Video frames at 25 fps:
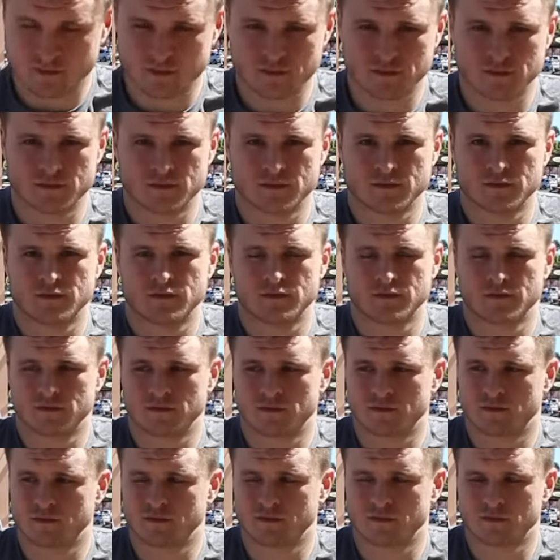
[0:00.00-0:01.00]

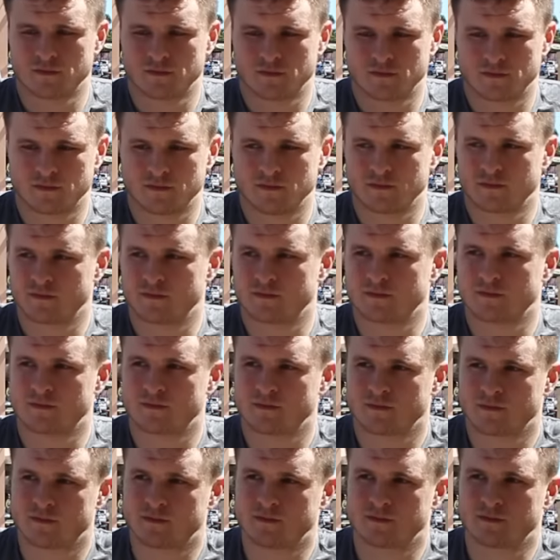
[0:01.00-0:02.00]

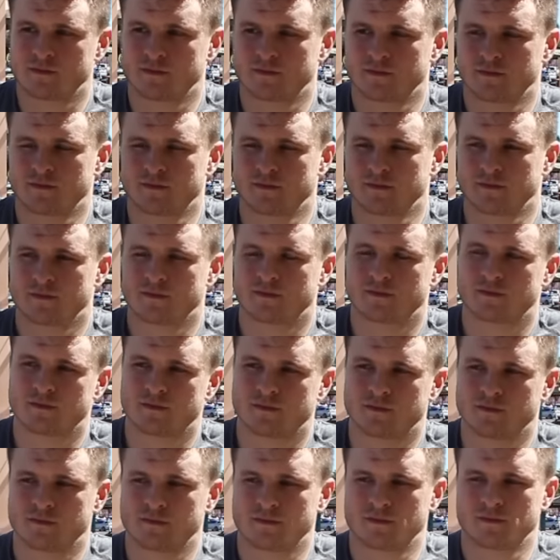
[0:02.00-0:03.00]

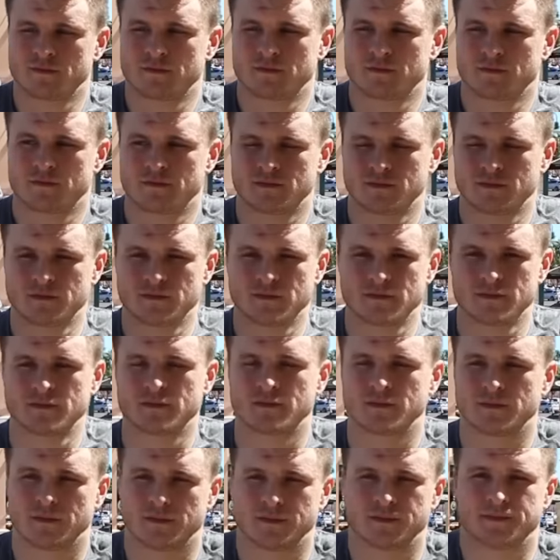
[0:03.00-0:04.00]

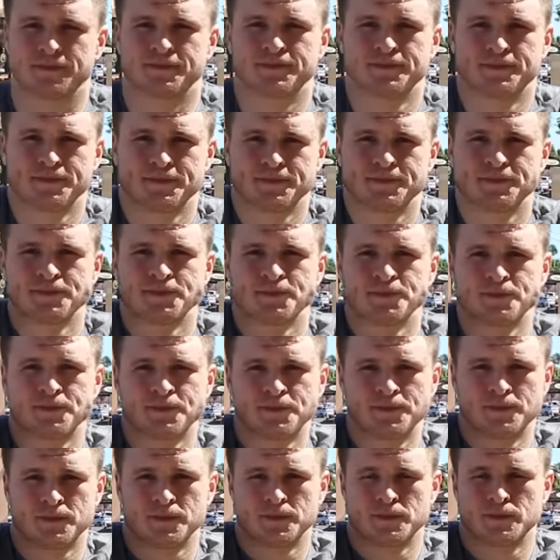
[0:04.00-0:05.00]

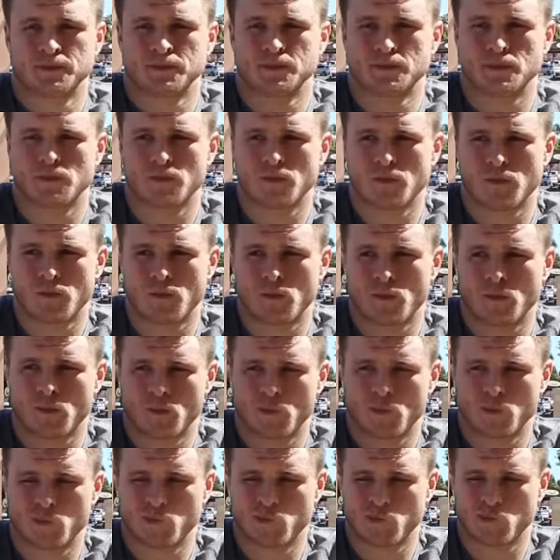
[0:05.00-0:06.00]

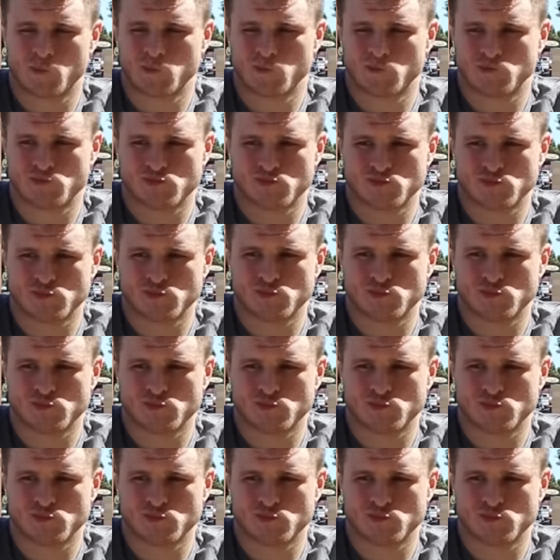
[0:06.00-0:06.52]
(not speaking)